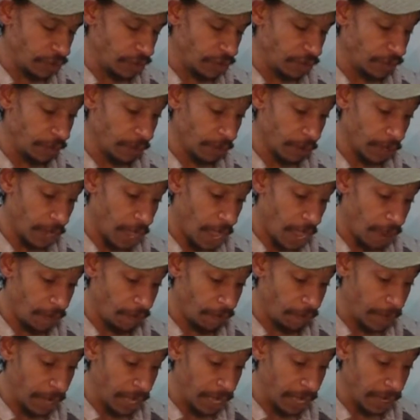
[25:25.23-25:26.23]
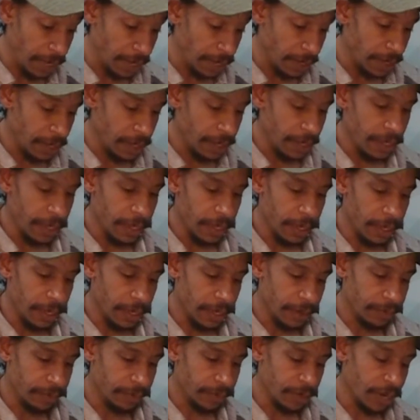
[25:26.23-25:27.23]
these for live bait.
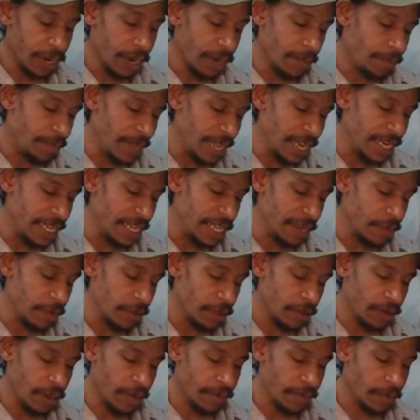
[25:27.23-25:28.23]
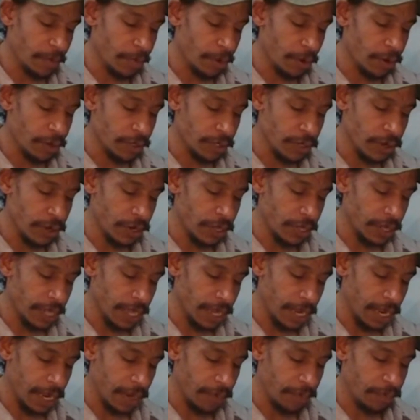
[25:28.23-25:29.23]
They're not a bait keeper, they don't have the burrs on it
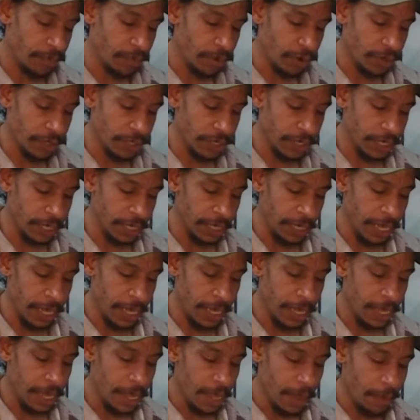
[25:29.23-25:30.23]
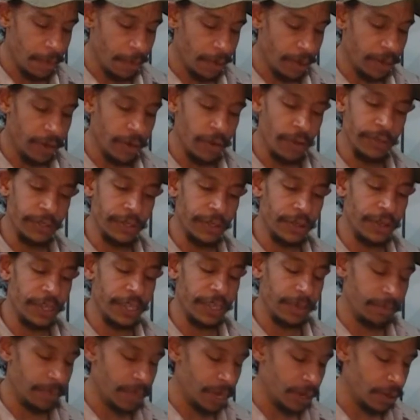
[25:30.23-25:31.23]
like I personally like, but nose
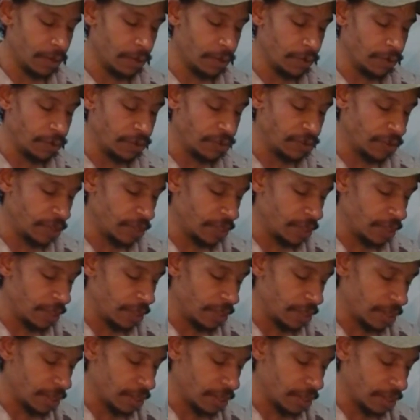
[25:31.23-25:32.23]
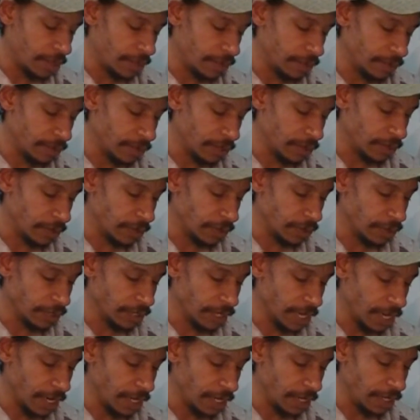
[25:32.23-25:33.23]
hooking minnows, you know, little
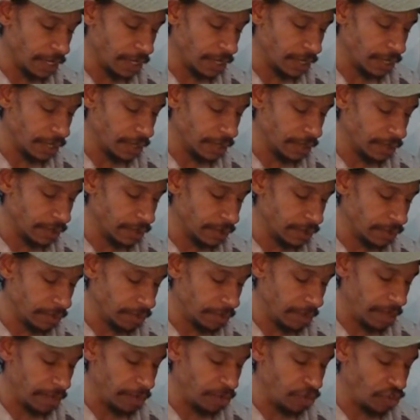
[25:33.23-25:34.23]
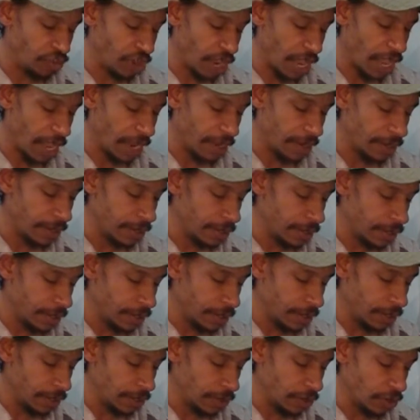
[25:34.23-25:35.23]
tiny baby shad,
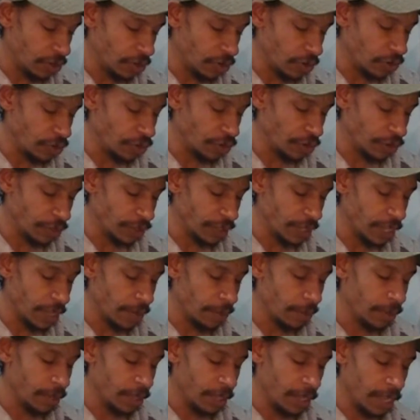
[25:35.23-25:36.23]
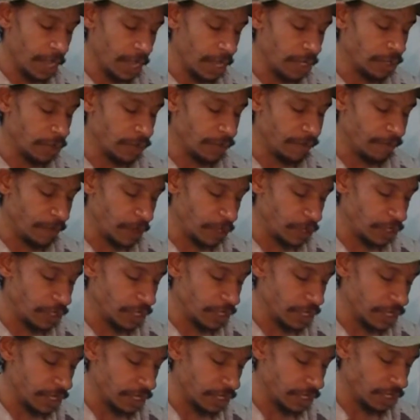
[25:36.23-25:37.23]
you can nose hook them and fish
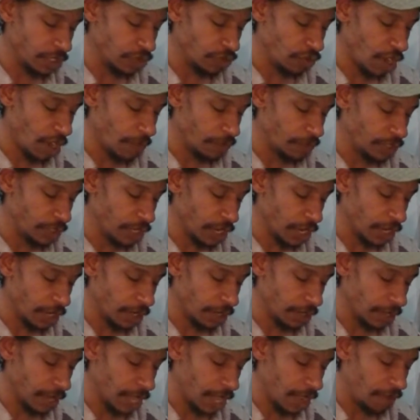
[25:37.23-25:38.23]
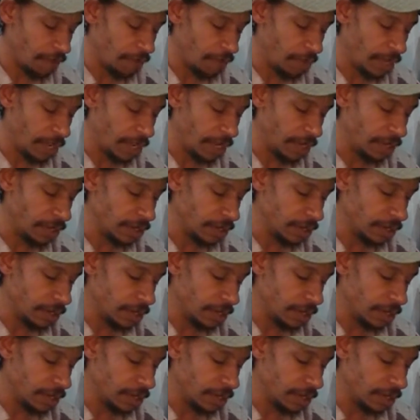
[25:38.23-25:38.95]
these as a drop shot, live bait,